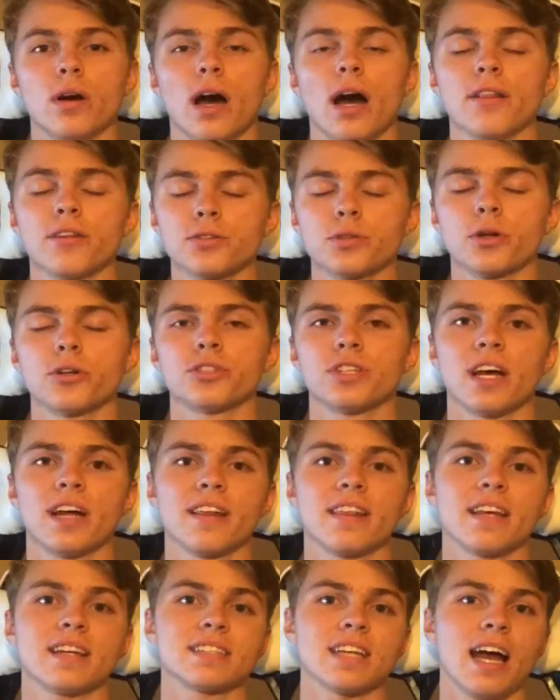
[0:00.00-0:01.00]
On the storage side of
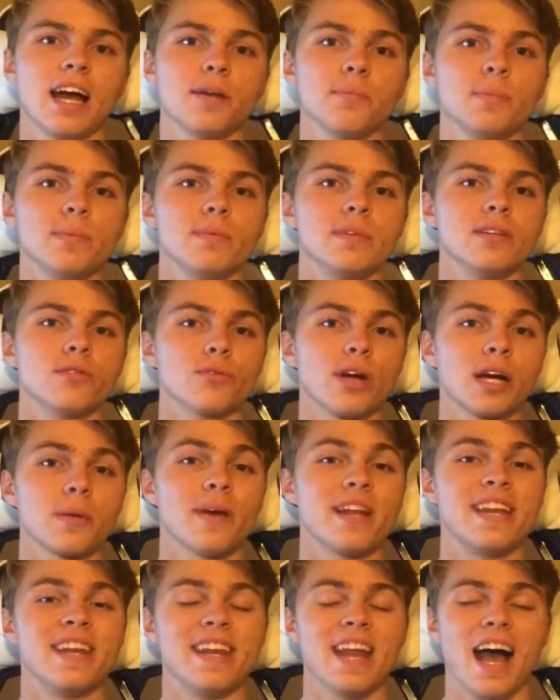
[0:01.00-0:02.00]
things, I'd
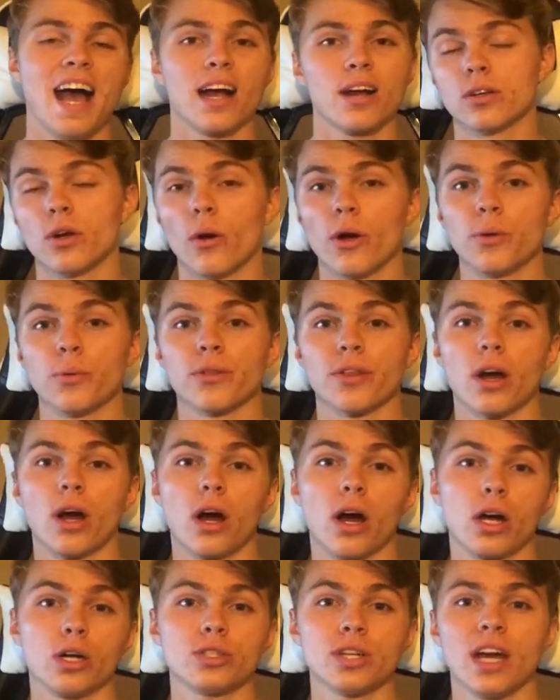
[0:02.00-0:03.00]
recommend not going with a
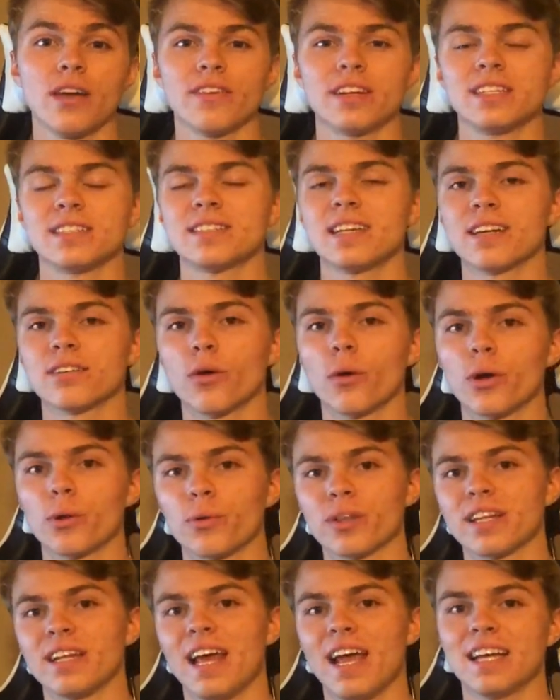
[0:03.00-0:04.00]
hard drive and instead going
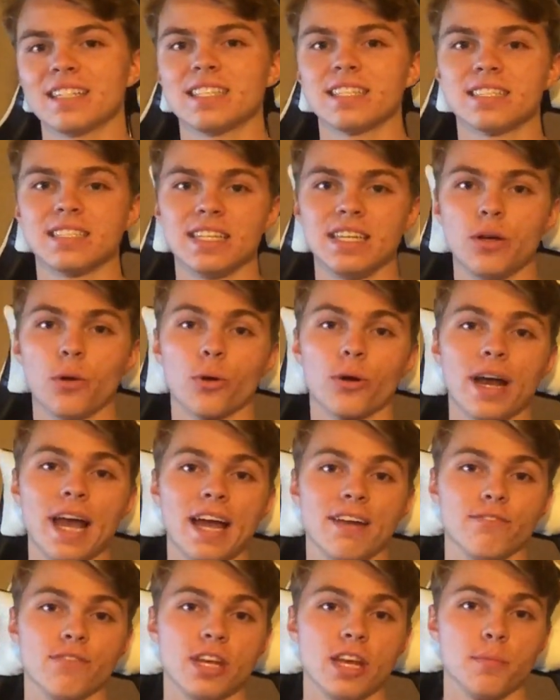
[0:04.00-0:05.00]
with an SSD or
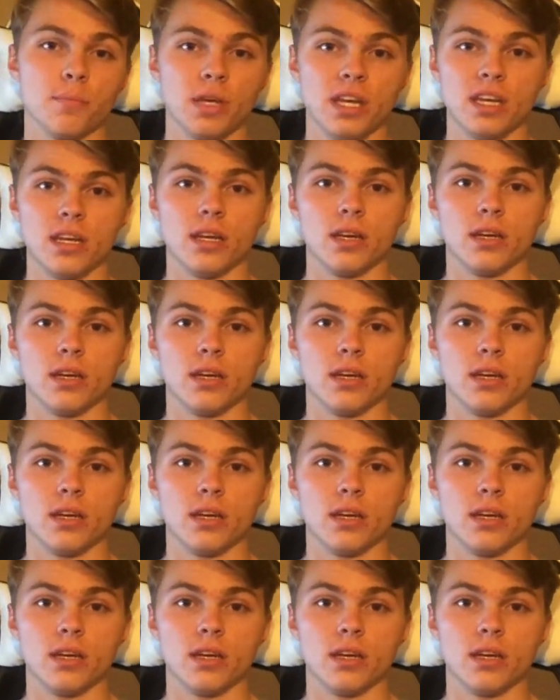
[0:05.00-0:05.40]
NVMe.